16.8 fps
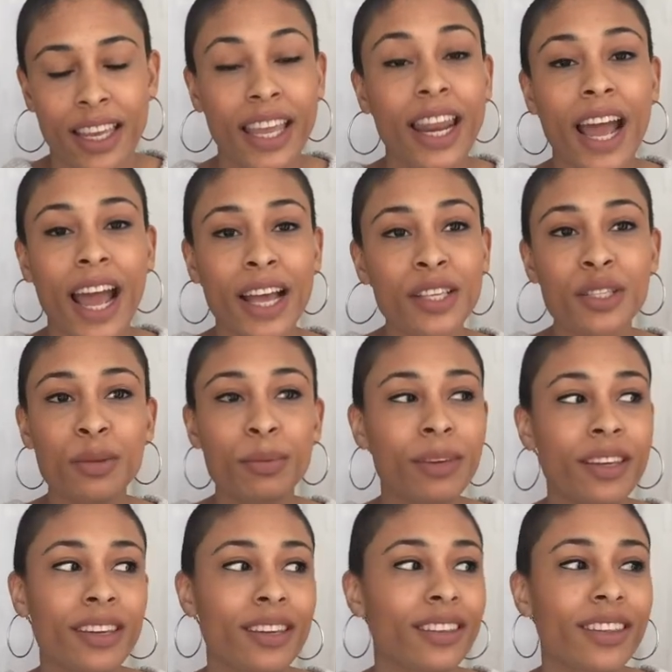It has to
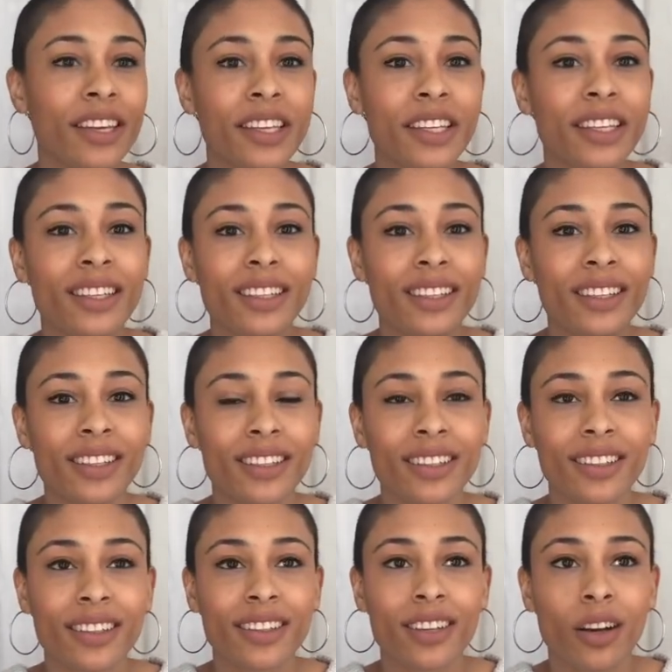be like
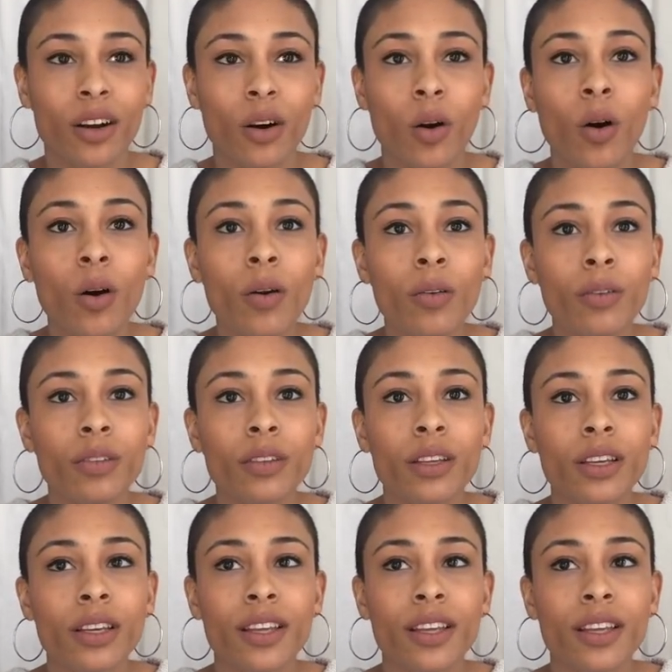all